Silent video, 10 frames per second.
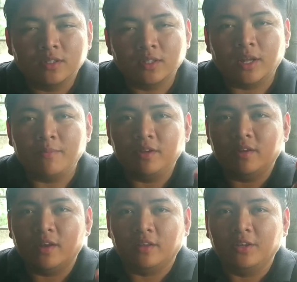let me
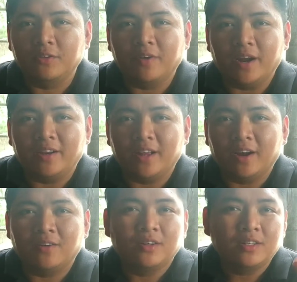tell you right
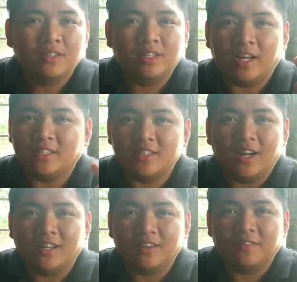now, that's
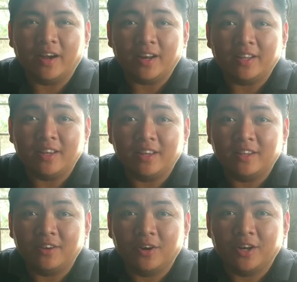not the right idea
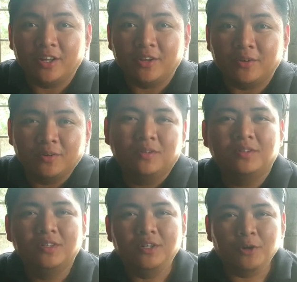that you're gonna do.
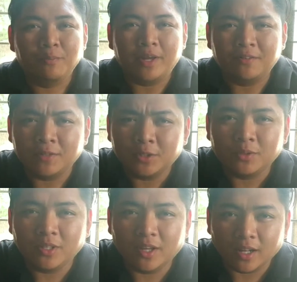Your betta fish
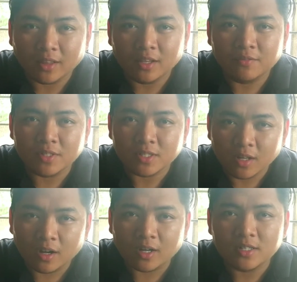will not live as
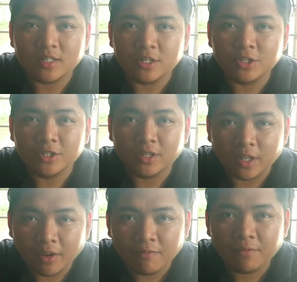long as they should
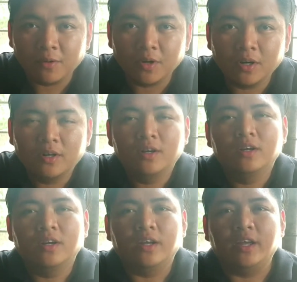live for,
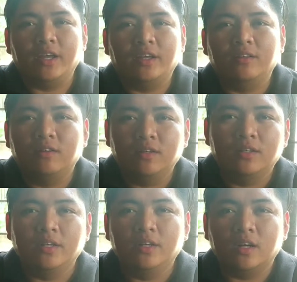and
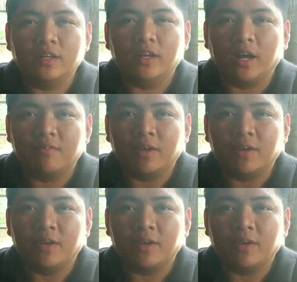you're not gonna have a